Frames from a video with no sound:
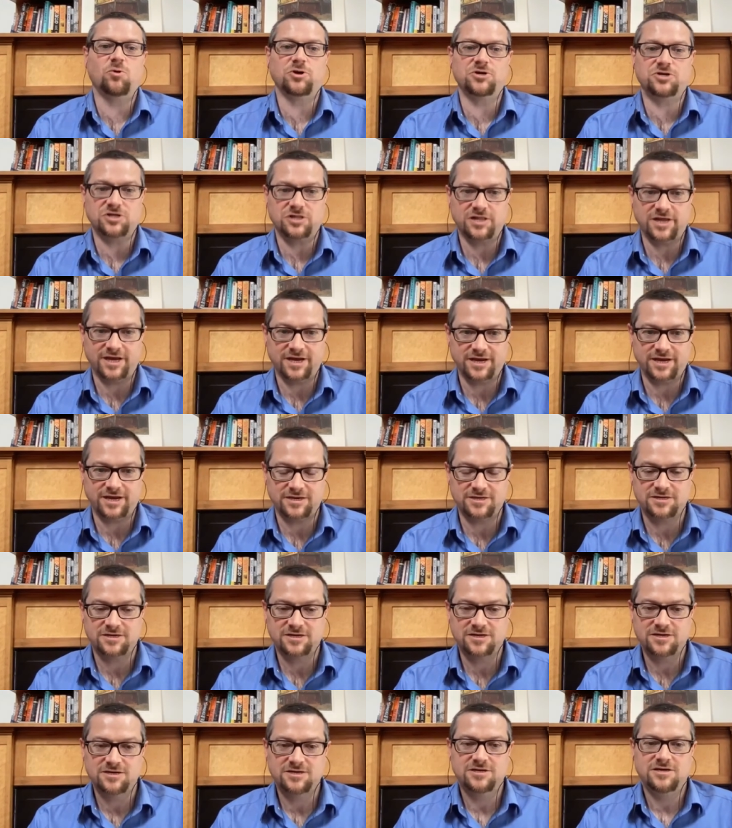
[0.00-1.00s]
more delayed,
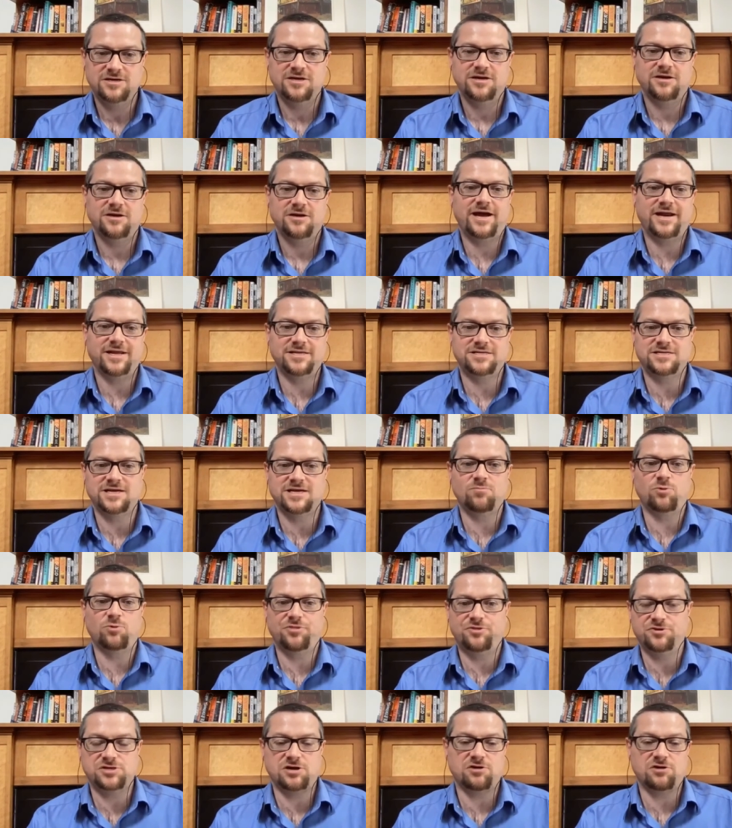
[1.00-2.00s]
at a time
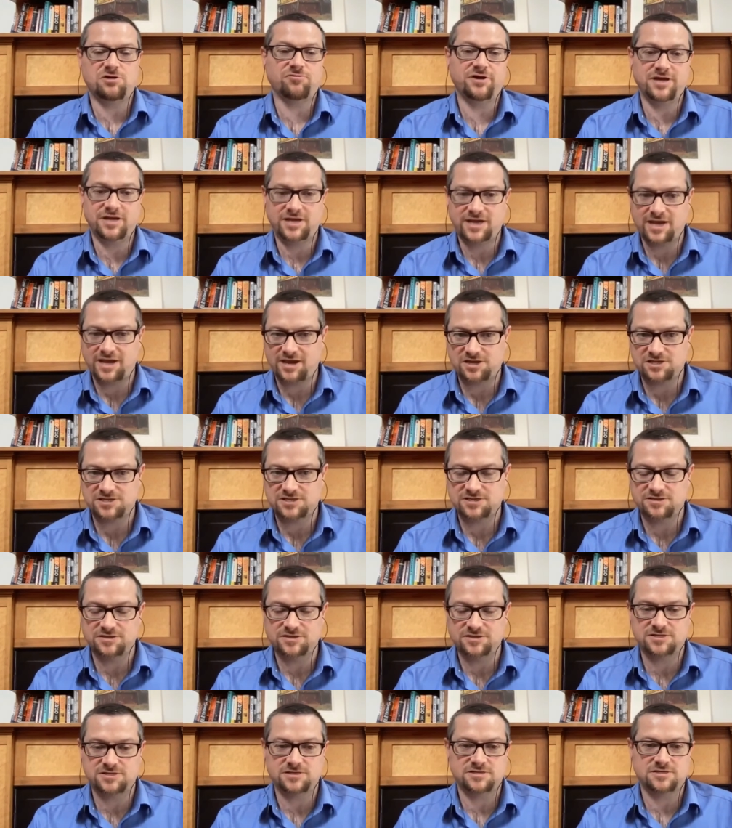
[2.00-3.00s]
where there's already chaos in
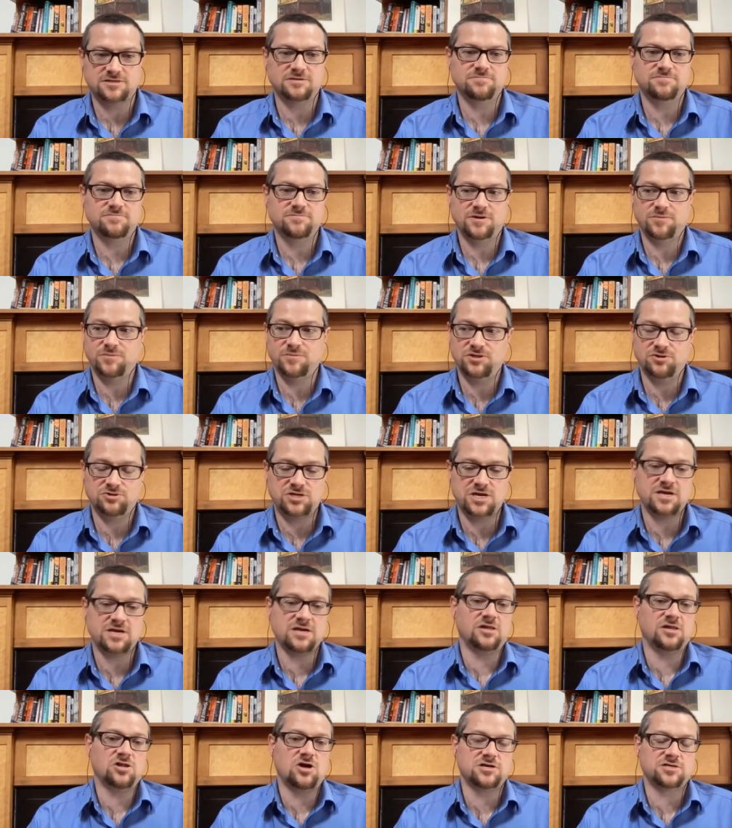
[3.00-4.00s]
the system. I mean, they're
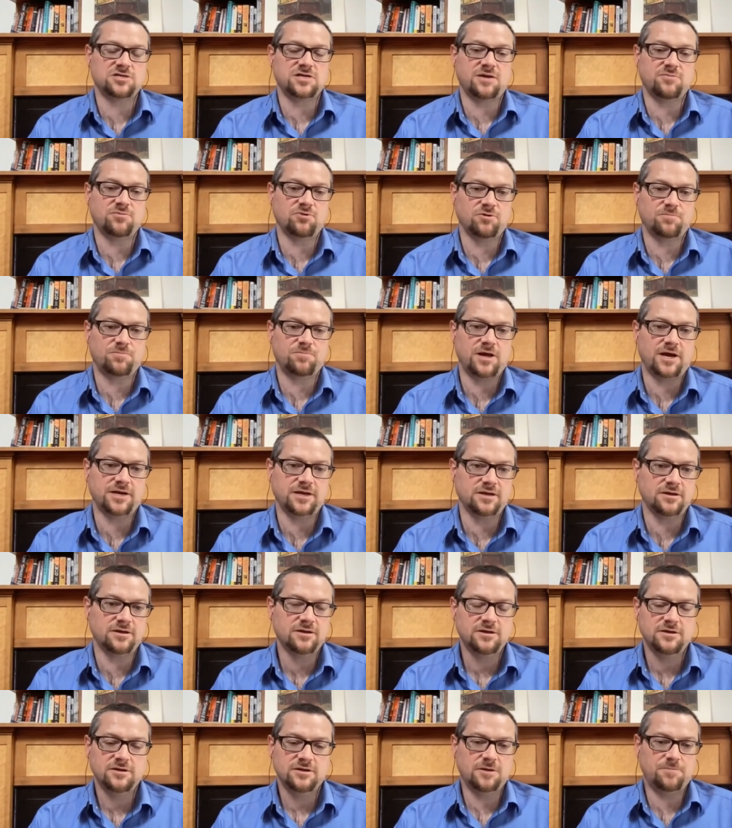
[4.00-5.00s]
taking a long time to reply
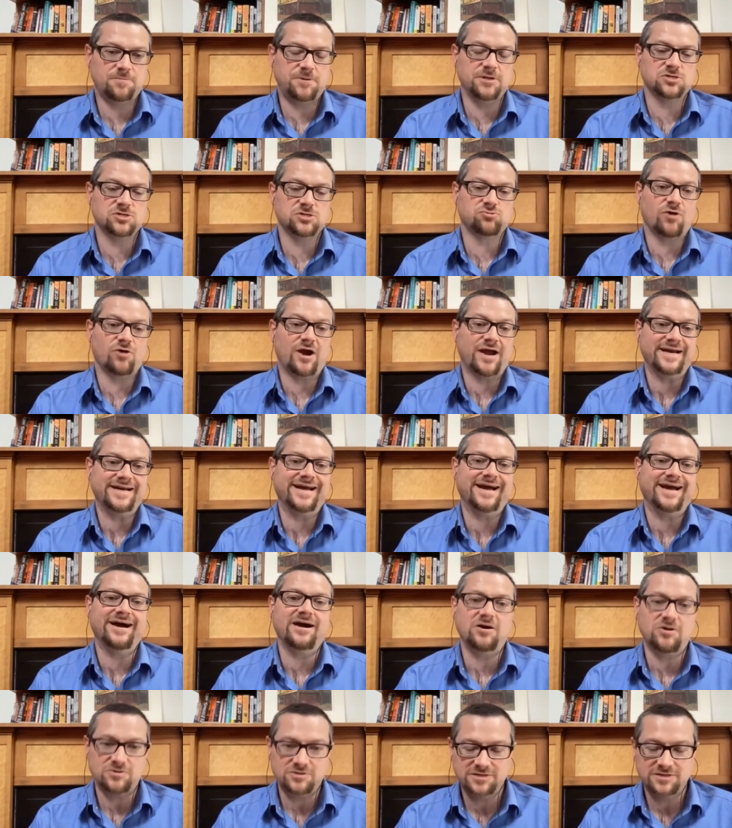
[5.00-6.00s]
to appeals right
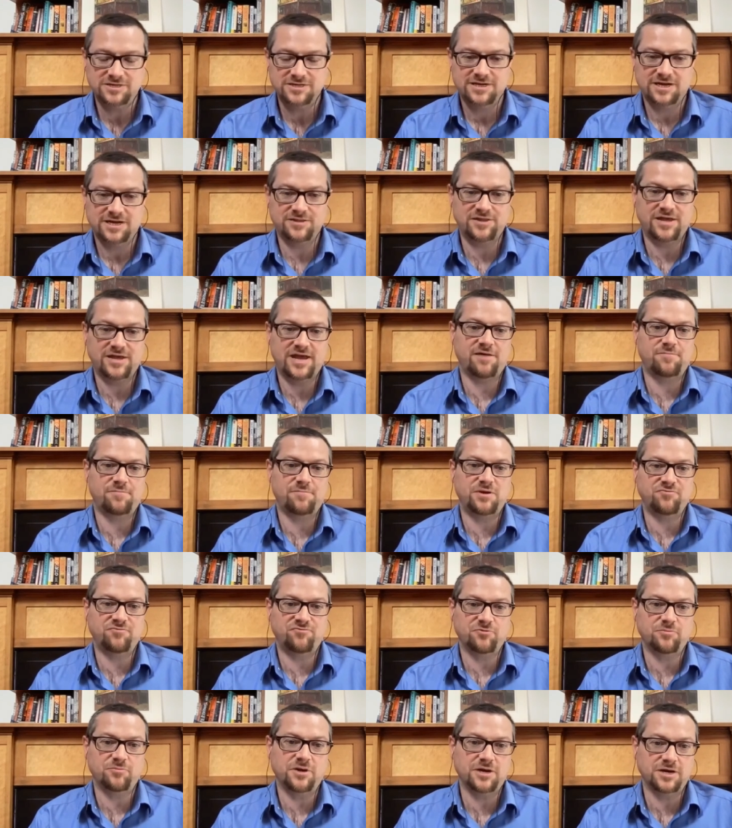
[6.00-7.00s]
now, and they have
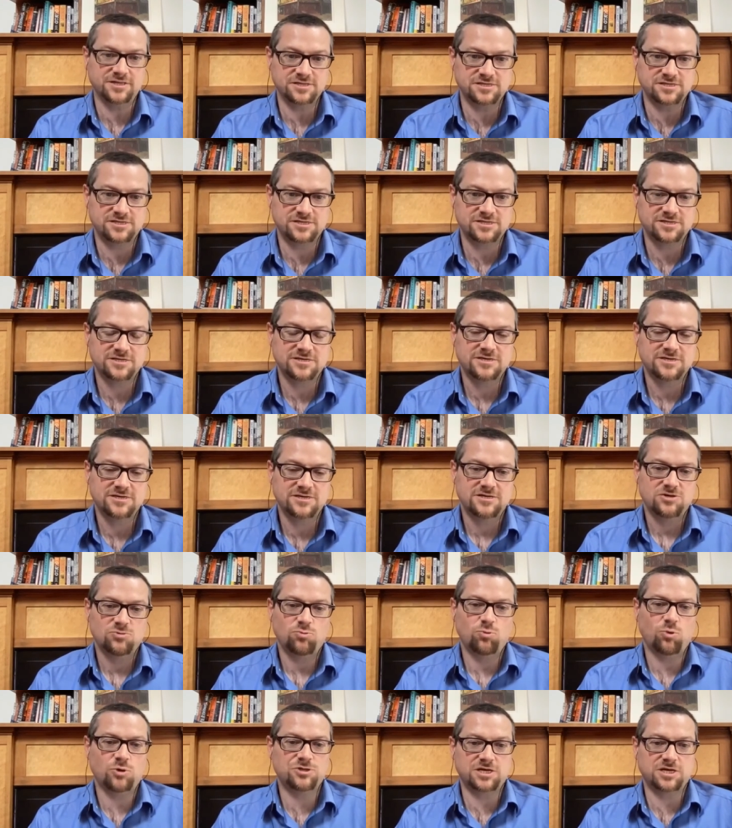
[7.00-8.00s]
been for months.
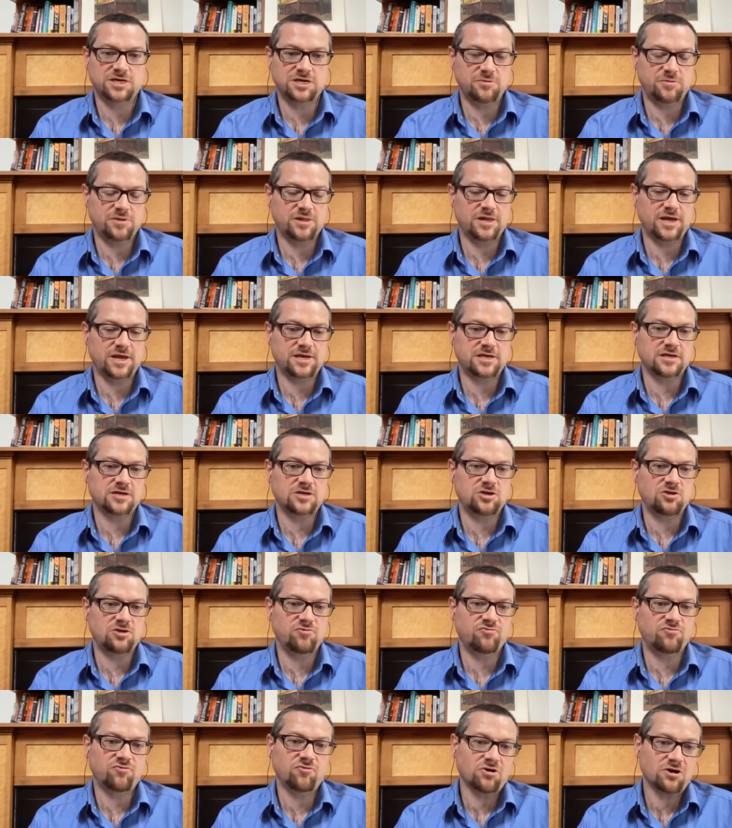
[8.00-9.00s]
What's it going to be like in
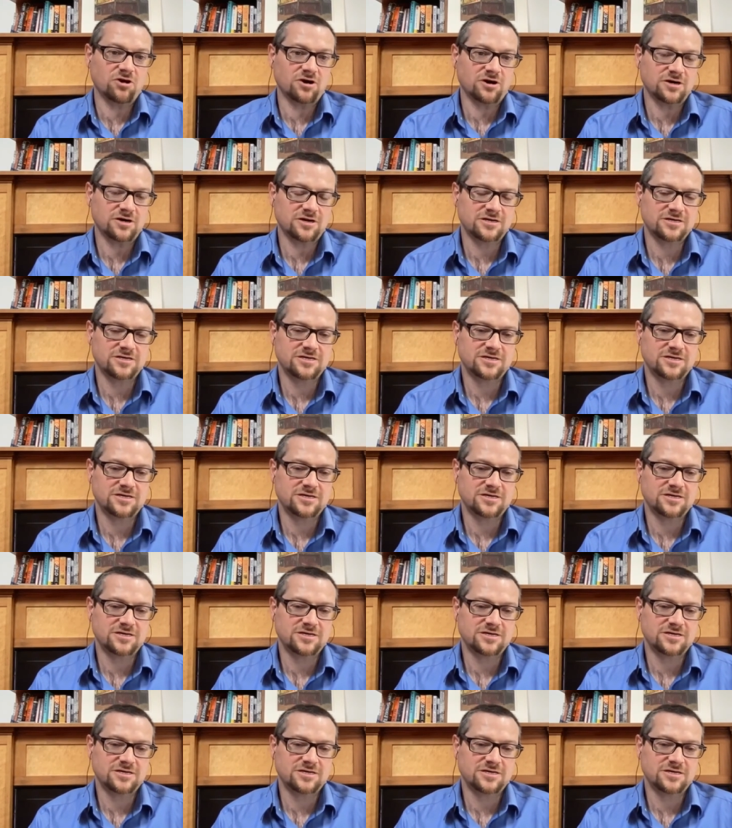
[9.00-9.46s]
Q4?